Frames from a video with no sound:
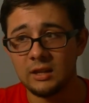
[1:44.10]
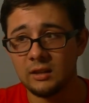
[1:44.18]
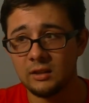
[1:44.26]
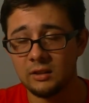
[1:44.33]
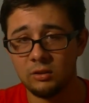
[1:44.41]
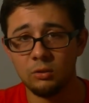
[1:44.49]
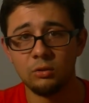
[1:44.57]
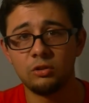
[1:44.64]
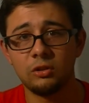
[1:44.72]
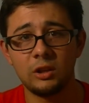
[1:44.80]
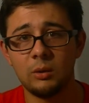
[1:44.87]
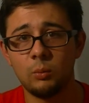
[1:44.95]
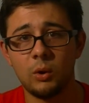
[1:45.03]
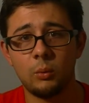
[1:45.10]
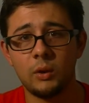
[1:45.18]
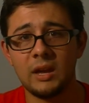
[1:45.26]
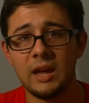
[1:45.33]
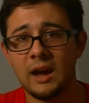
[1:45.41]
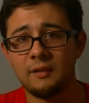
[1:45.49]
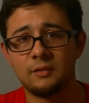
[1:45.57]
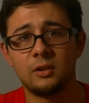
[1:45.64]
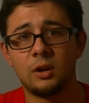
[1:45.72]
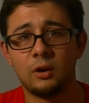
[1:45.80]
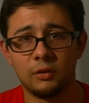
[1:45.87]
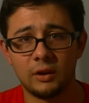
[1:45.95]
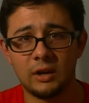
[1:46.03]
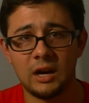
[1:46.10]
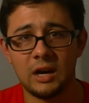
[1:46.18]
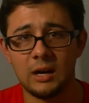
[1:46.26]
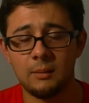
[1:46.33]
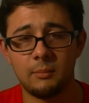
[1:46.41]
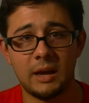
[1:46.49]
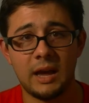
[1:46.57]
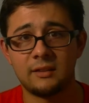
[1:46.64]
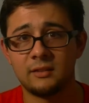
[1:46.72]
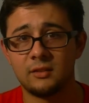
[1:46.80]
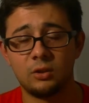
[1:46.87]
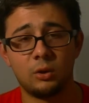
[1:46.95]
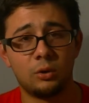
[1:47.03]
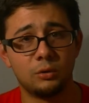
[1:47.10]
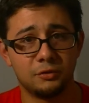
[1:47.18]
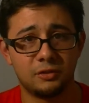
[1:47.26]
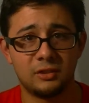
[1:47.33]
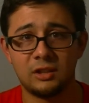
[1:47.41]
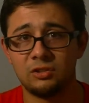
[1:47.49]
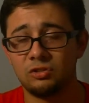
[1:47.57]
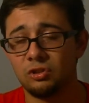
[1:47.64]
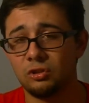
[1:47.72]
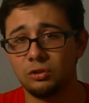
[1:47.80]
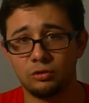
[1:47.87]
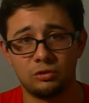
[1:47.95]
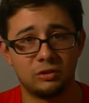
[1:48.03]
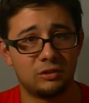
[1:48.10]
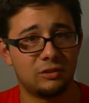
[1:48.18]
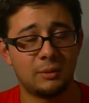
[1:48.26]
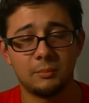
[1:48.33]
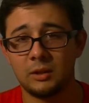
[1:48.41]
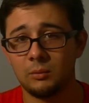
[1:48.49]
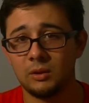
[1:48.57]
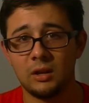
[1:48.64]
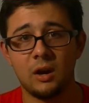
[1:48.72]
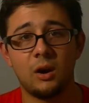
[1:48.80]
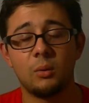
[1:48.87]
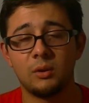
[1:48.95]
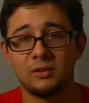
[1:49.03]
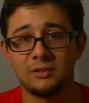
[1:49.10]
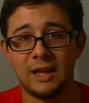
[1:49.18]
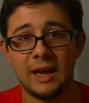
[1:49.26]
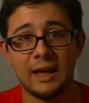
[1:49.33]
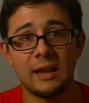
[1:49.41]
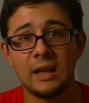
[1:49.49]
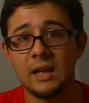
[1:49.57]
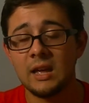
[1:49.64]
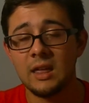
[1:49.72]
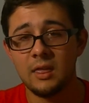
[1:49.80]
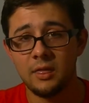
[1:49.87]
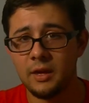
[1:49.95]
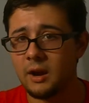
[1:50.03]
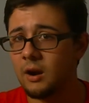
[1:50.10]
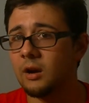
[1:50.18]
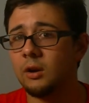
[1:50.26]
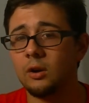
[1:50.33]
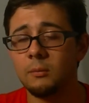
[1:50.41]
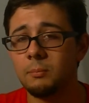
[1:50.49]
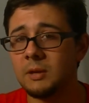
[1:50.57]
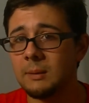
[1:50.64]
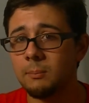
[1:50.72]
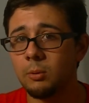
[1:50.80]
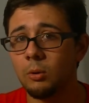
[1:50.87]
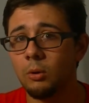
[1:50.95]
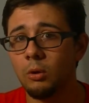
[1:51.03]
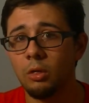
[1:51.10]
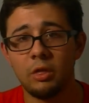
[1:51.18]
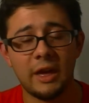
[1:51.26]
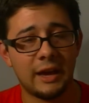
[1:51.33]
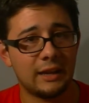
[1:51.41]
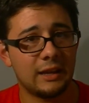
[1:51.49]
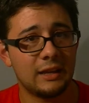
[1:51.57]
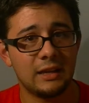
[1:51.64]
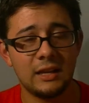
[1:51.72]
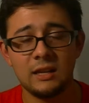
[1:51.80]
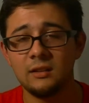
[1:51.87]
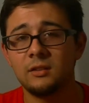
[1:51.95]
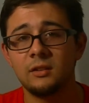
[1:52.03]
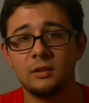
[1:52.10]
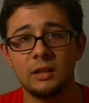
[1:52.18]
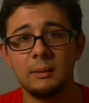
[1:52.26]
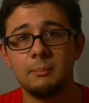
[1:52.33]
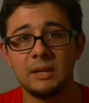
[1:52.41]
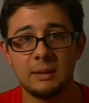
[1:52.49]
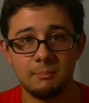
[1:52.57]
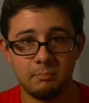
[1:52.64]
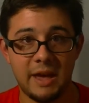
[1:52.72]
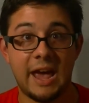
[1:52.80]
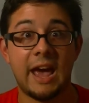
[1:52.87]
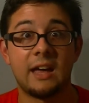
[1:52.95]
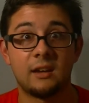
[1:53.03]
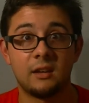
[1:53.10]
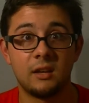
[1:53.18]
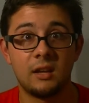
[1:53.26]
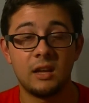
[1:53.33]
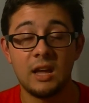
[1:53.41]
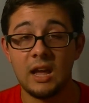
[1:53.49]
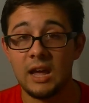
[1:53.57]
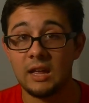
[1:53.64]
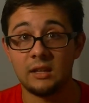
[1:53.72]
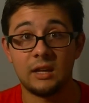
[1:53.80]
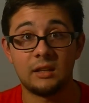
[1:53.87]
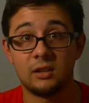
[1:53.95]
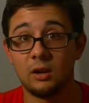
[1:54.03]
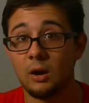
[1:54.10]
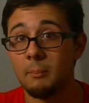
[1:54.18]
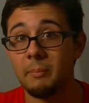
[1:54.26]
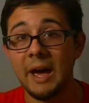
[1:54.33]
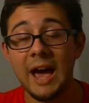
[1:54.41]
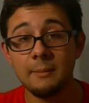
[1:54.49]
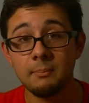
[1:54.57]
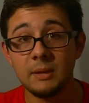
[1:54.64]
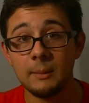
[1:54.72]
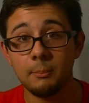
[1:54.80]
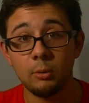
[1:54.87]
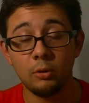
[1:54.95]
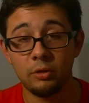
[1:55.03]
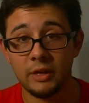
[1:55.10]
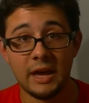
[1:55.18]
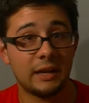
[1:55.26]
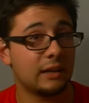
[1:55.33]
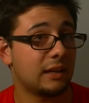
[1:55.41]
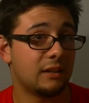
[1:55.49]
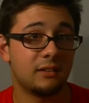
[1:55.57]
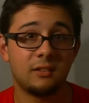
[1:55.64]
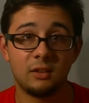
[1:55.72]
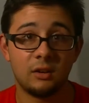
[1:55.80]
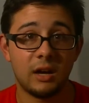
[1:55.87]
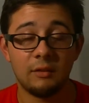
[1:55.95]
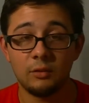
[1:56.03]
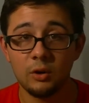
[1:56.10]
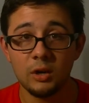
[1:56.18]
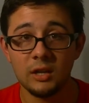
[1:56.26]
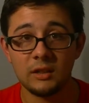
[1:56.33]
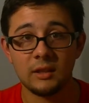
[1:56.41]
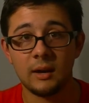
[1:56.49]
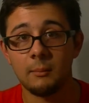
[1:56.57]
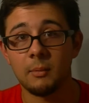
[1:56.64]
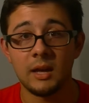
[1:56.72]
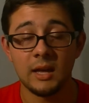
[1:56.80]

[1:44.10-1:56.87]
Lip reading: Usually what we have to overcome as adults and as children, is something we know, is that there are good people that can easily be bad, and that there are bad people that can still have good in them.